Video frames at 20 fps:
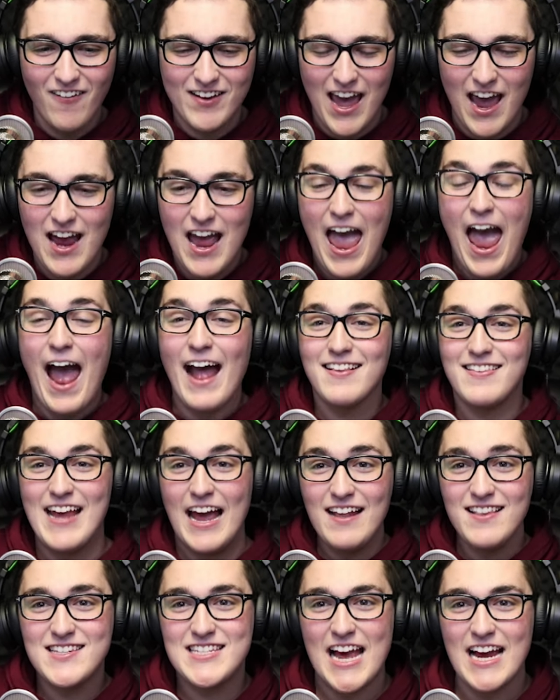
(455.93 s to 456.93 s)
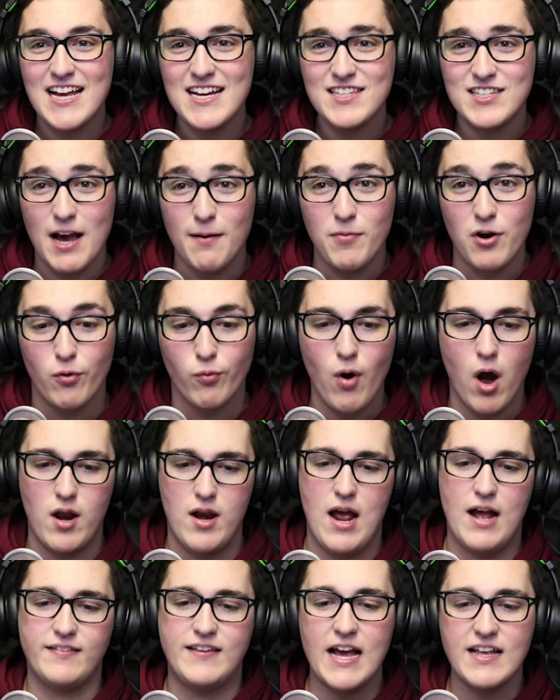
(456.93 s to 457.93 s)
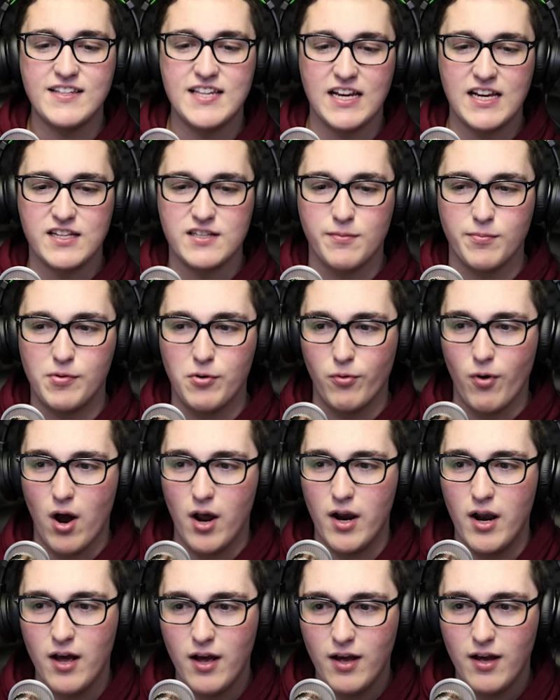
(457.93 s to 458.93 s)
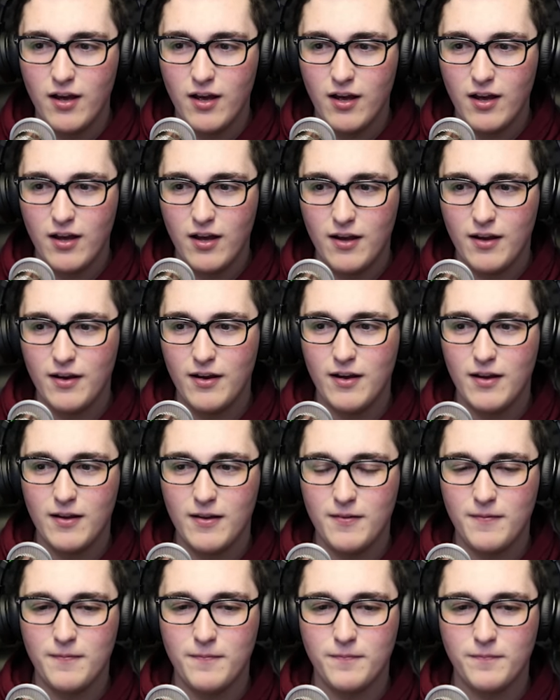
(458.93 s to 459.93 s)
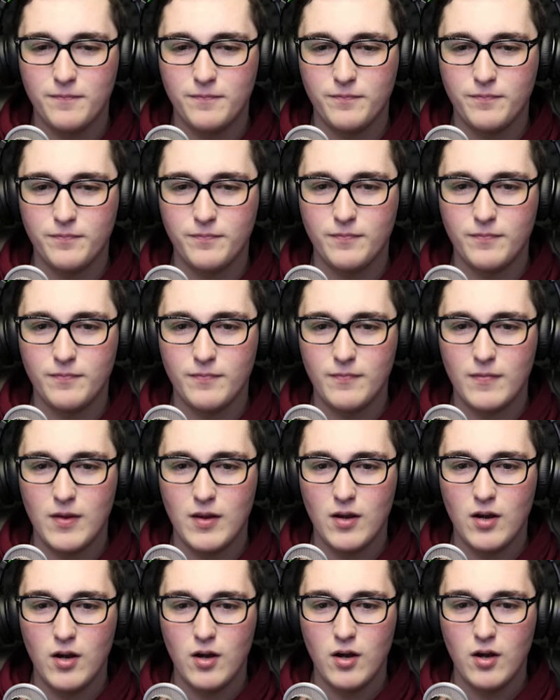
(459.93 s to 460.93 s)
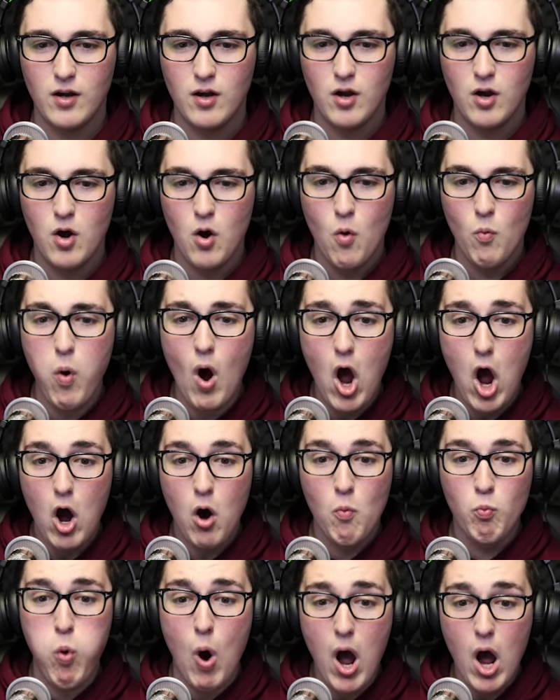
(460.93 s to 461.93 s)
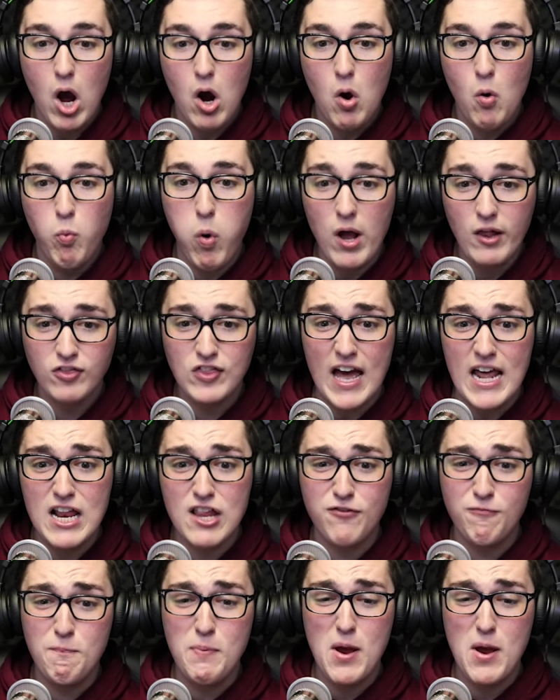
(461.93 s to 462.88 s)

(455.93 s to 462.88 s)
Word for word: okay, at 10 seconds, I'm going to run. At 10 seconds, I'm going to run. Here, I'm going to deploy a flying sheep. What? What? What? That is